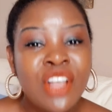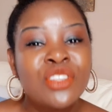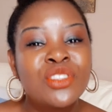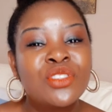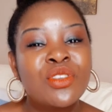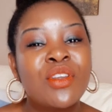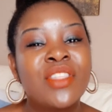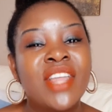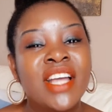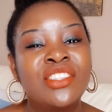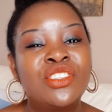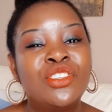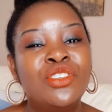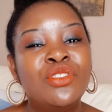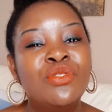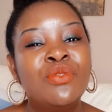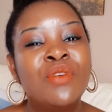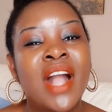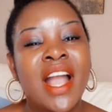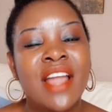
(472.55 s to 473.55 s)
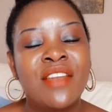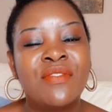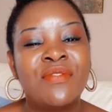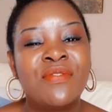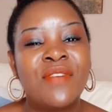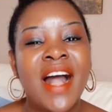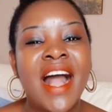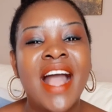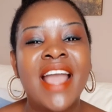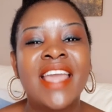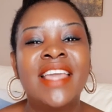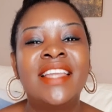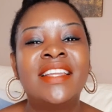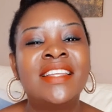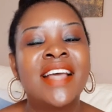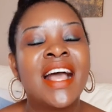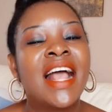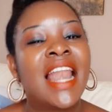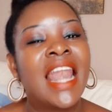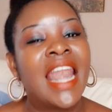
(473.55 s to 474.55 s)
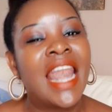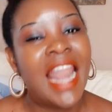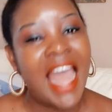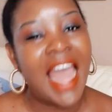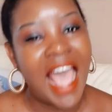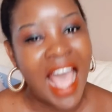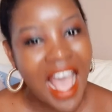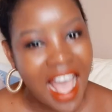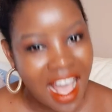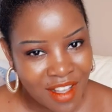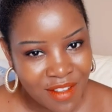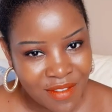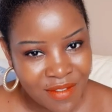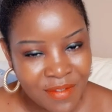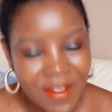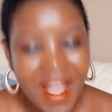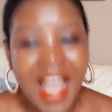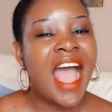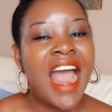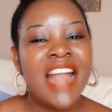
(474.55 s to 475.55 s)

so that you can find love.